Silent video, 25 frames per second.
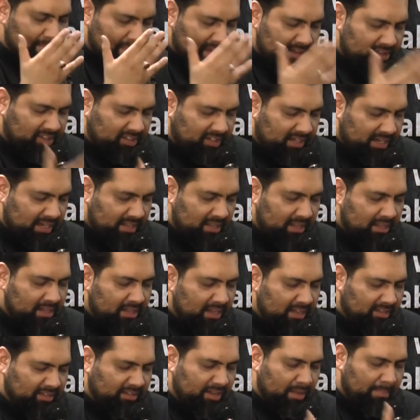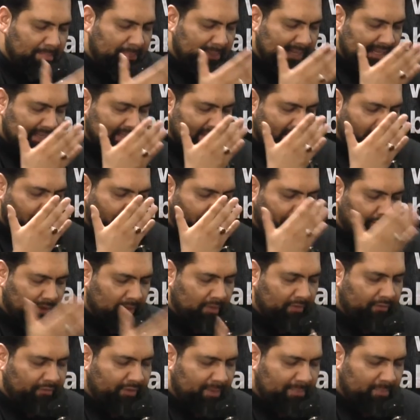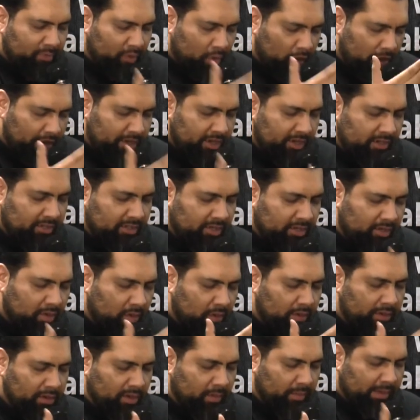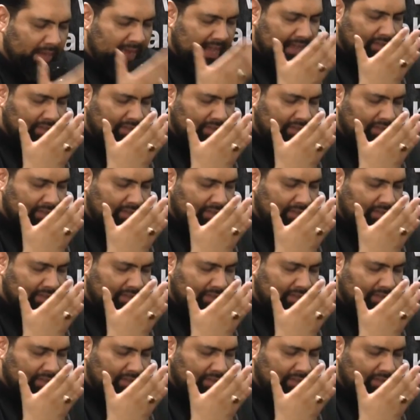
masjid, it's completely full from corner to corner. We